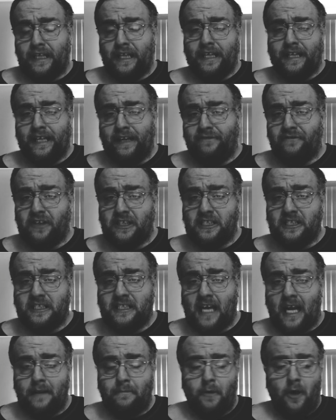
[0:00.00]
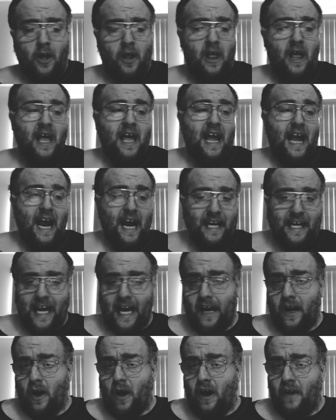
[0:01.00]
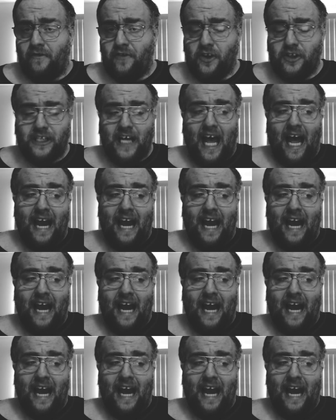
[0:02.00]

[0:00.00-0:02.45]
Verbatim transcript: the defensive side of the ball and getting offers.